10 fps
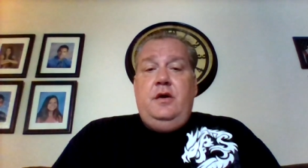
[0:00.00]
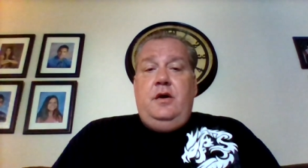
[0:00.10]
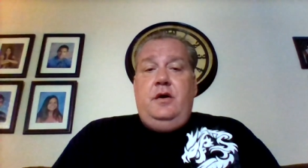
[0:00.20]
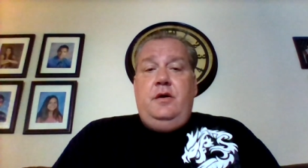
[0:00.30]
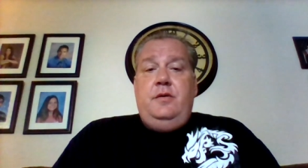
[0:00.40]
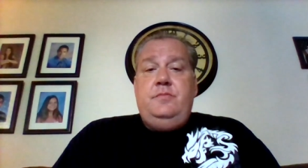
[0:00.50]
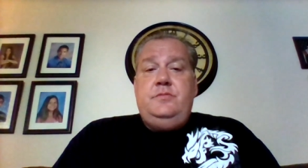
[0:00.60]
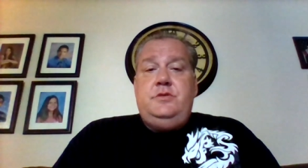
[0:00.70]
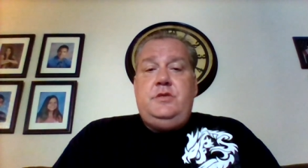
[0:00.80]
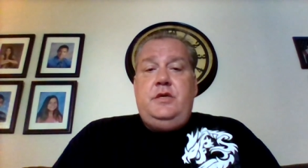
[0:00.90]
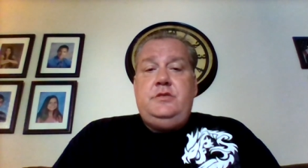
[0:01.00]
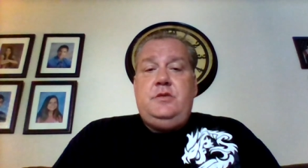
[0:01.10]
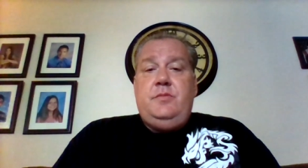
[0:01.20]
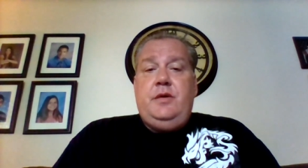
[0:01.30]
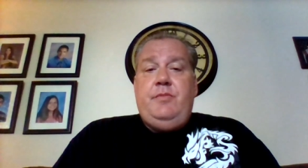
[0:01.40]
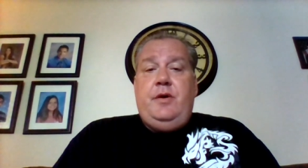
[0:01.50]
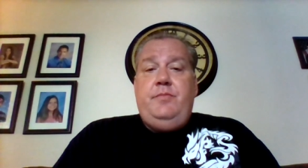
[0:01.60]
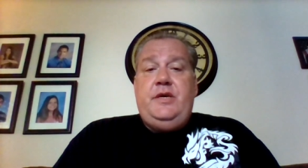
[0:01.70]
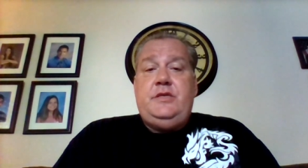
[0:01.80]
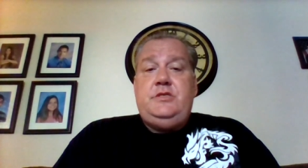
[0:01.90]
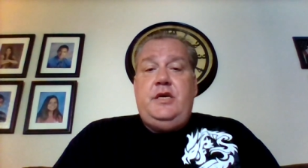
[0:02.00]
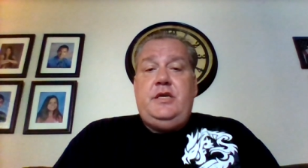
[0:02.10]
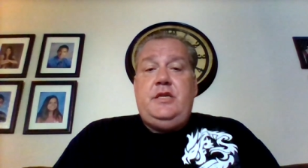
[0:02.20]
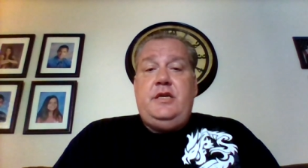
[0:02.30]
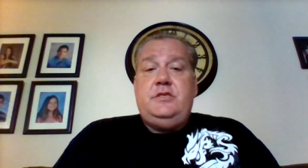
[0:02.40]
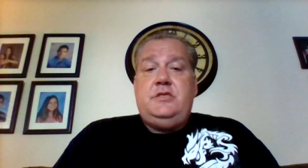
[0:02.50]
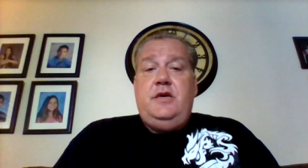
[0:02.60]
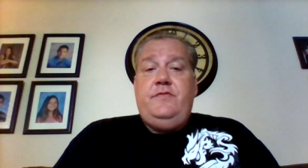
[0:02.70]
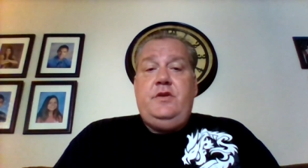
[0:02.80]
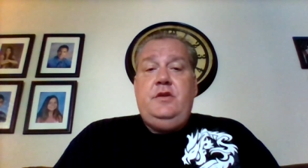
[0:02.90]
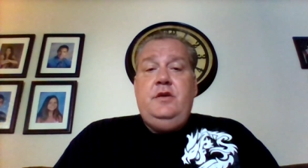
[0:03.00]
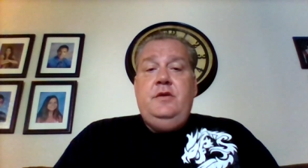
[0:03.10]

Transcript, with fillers: Um, say something about Big Jake 97.